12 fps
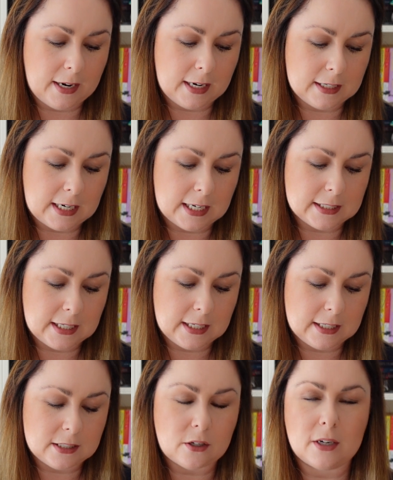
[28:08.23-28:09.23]
and Cassian
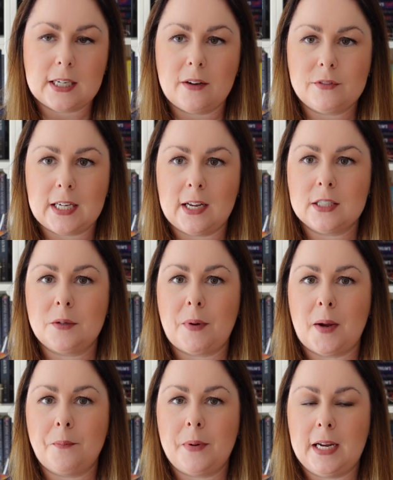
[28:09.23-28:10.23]
is starting to have doubts
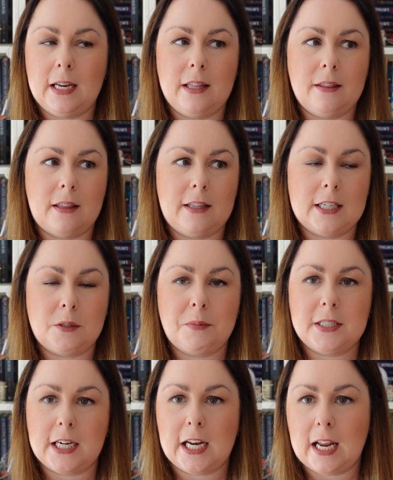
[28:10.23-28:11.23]
about being in this
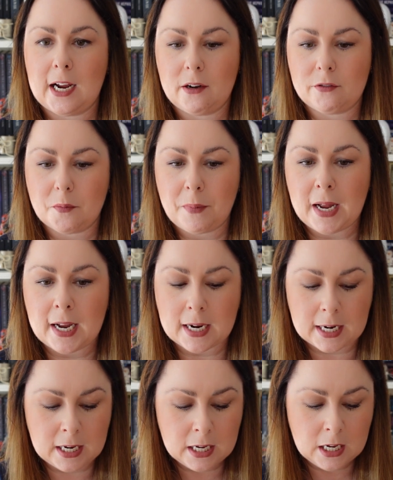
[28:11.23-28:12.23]
particular alpha pack.